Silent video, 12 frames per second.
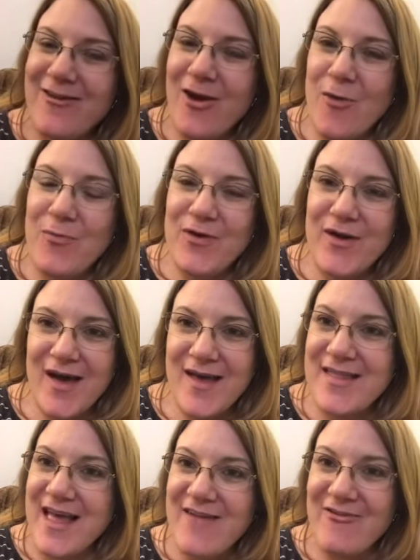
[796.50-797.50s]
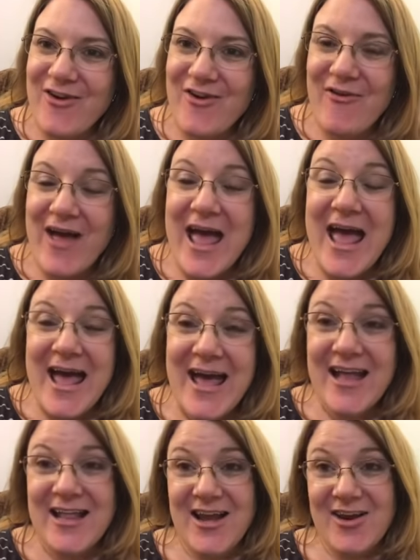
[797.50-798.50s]
hope you guys have
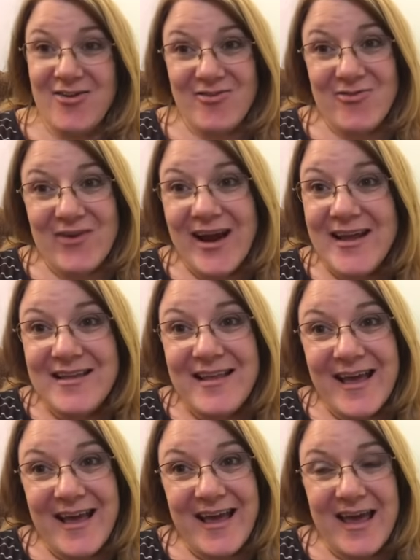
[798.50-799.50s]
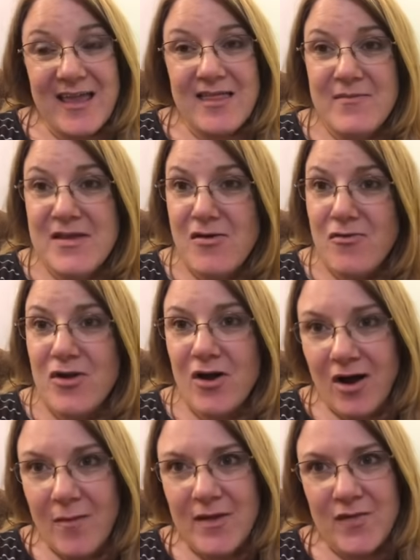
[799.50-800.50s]
had a great day. Let me know in the
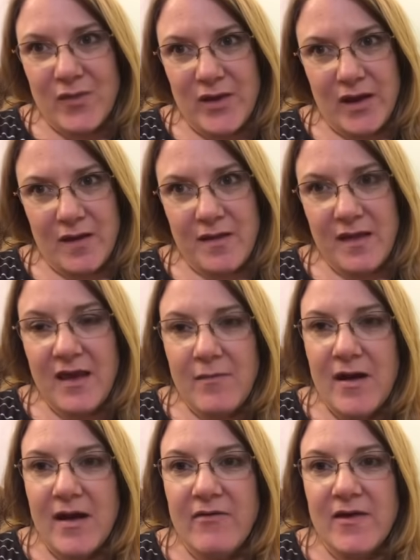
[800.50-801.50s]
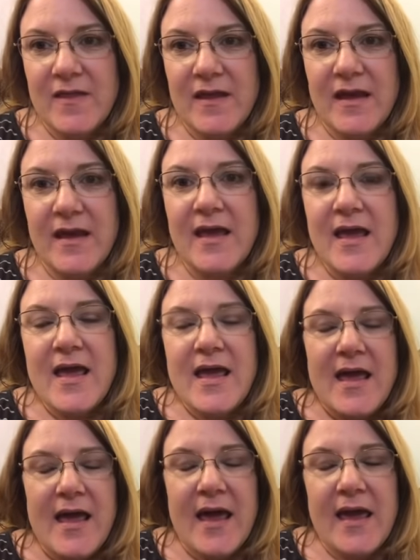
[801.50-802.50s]
comments what you guys think about everything,
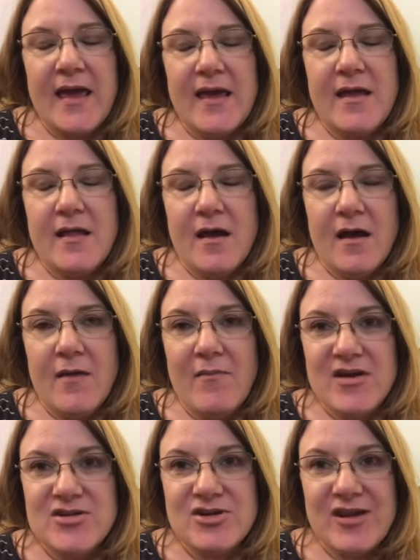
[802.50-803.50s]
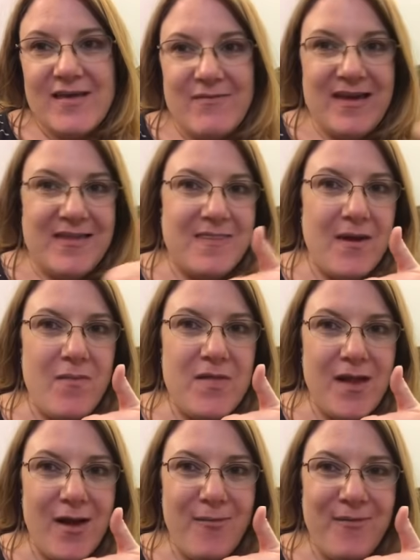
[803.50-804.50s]
and make sure you give me a
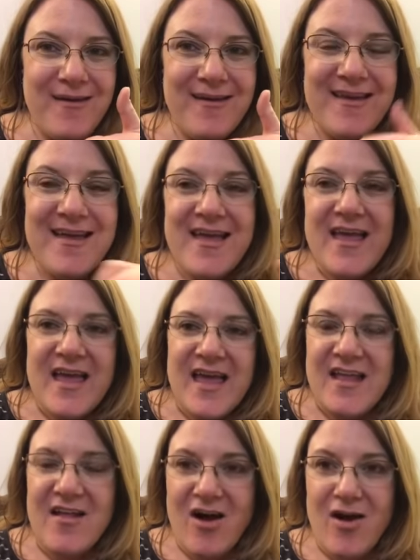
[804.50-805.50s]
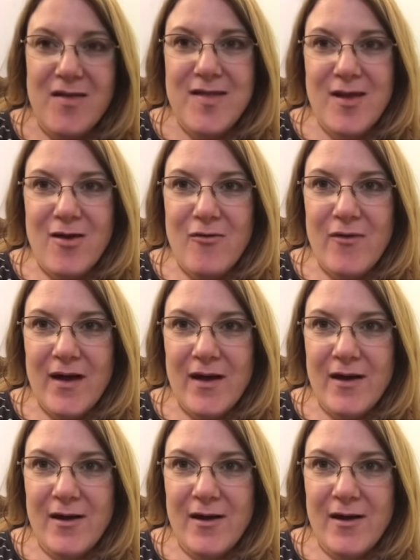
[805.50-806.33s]
thumbs up, and also